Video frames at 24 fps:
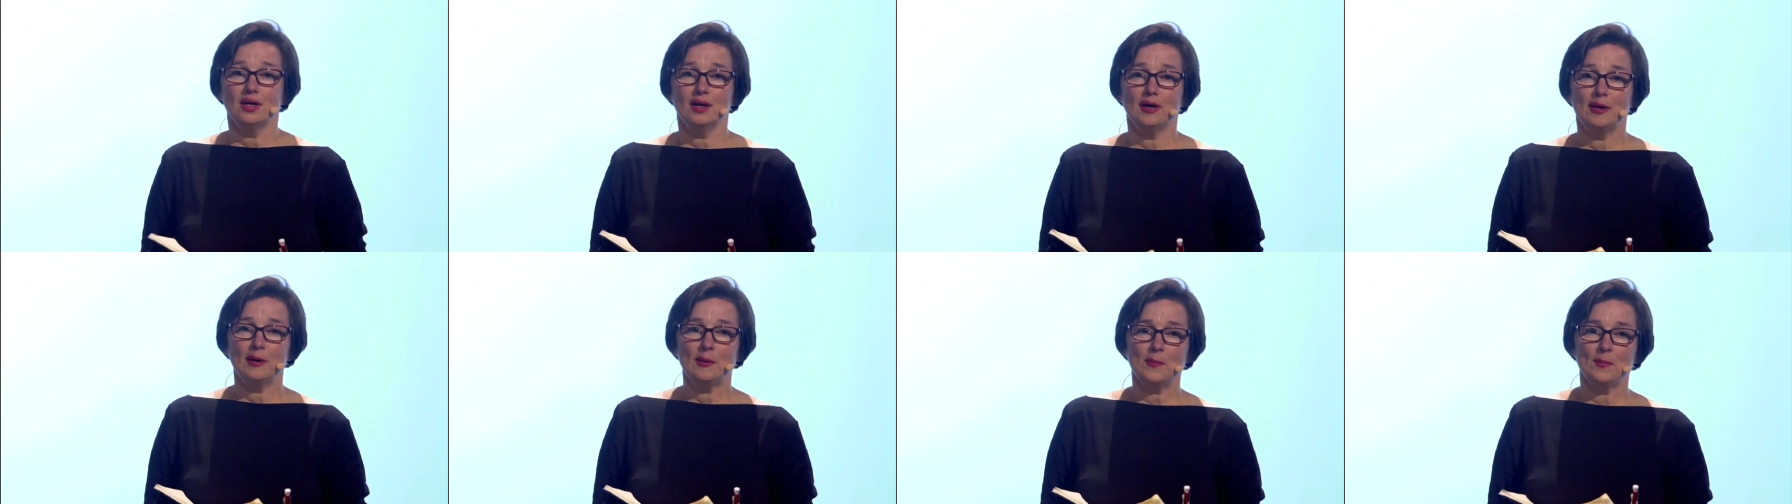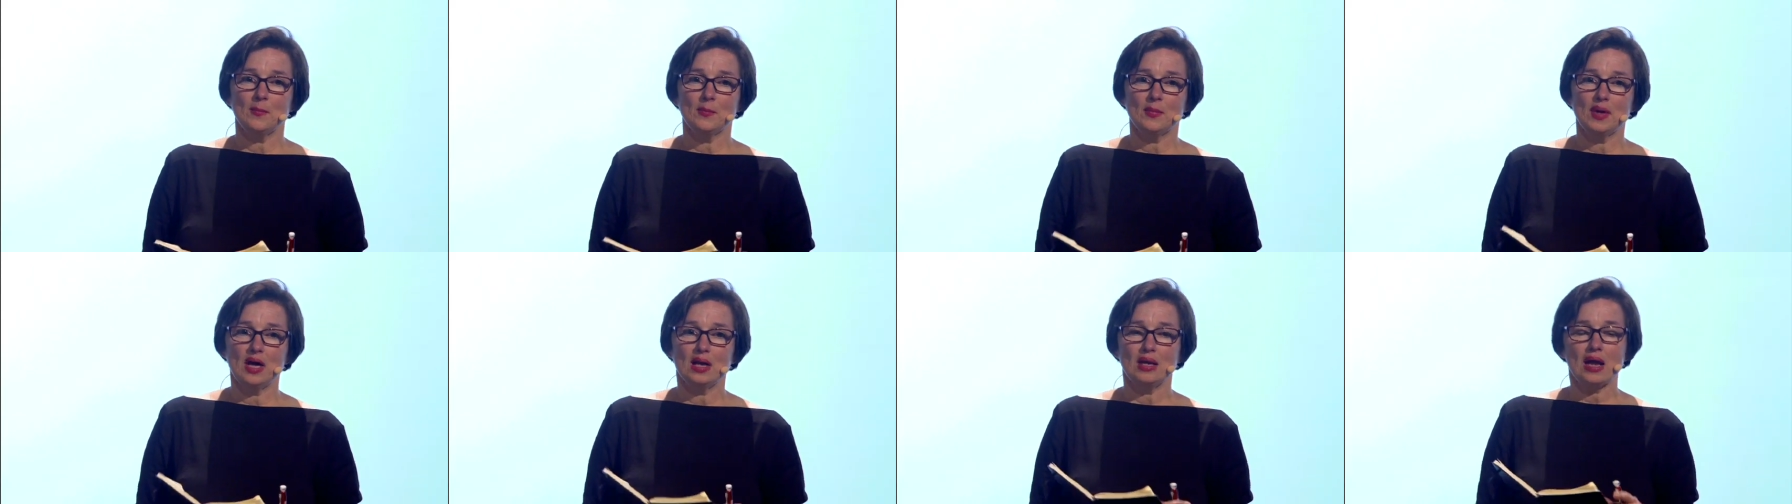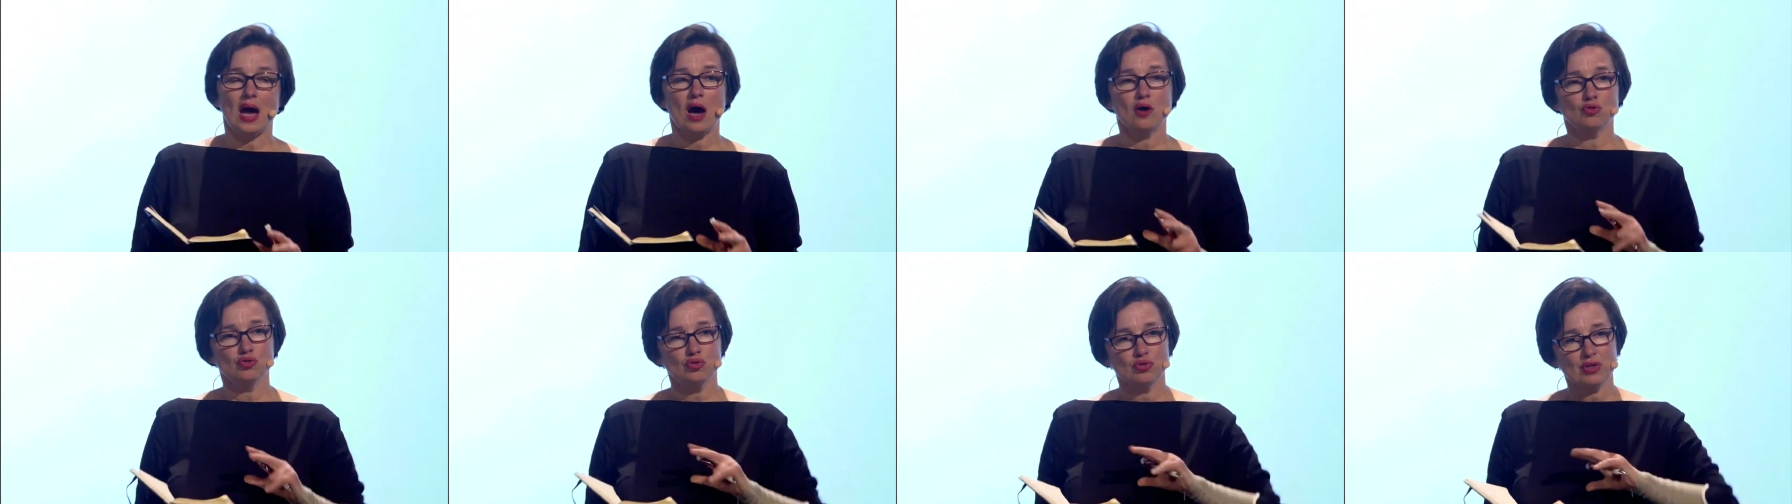Um,
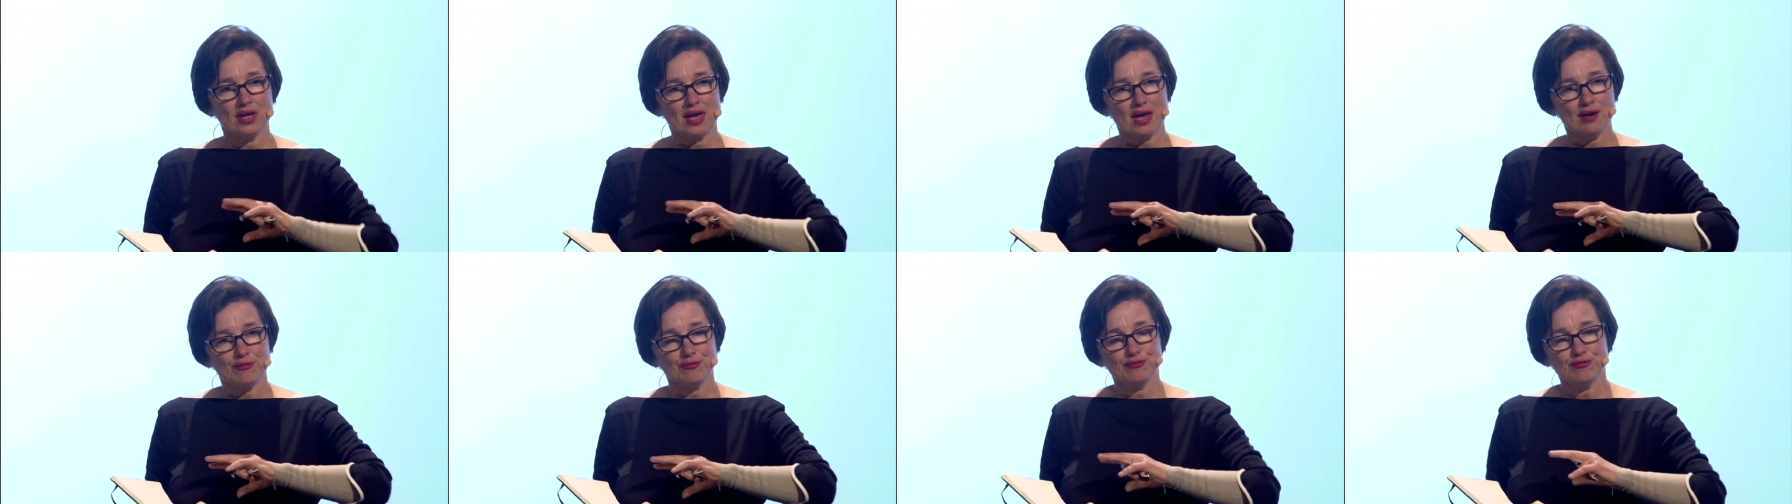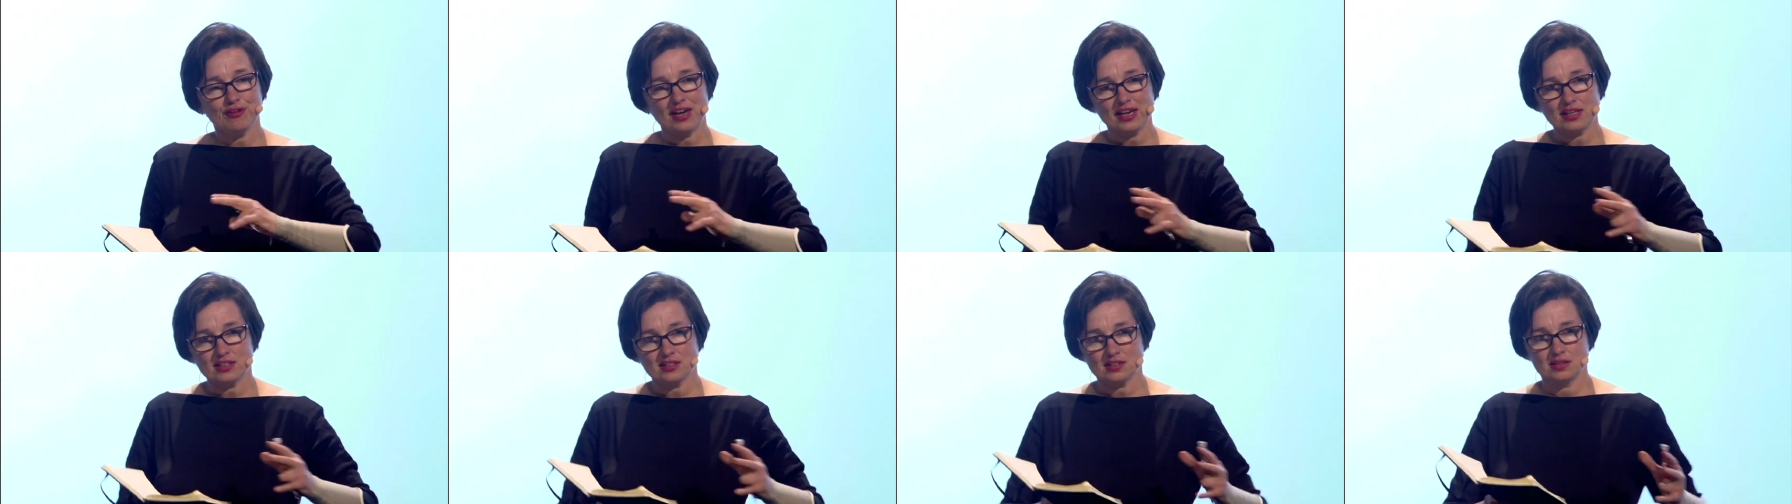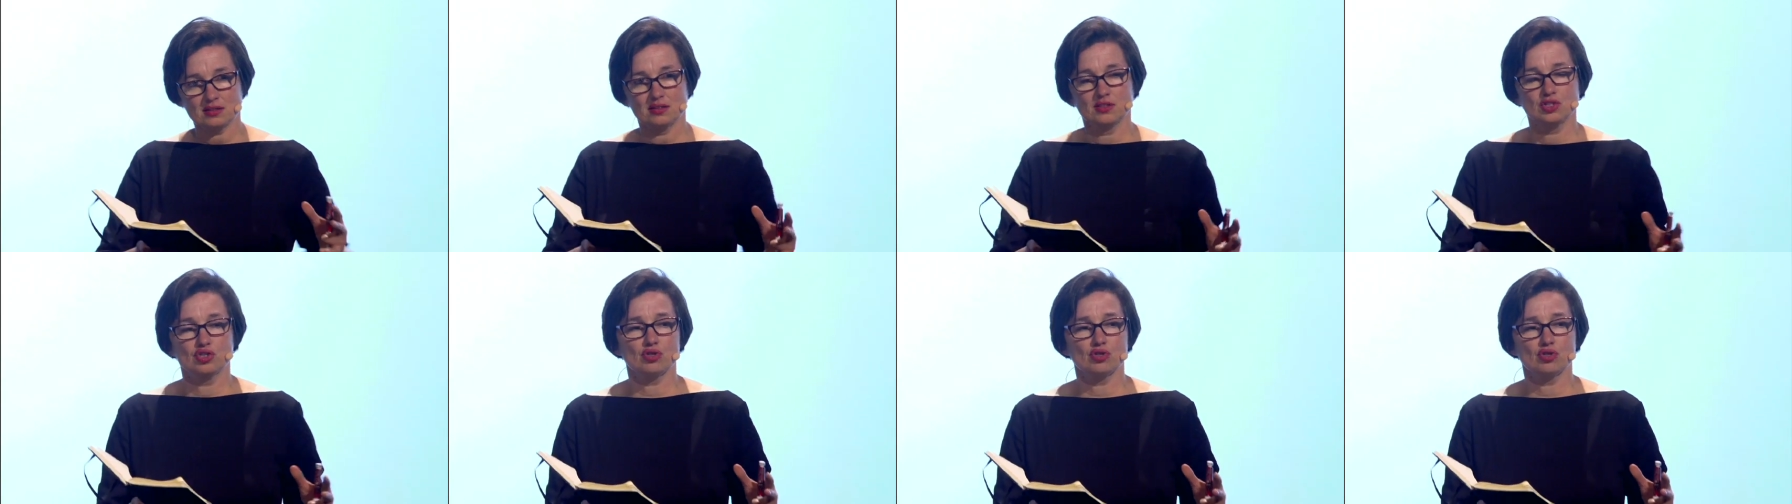and how do they affect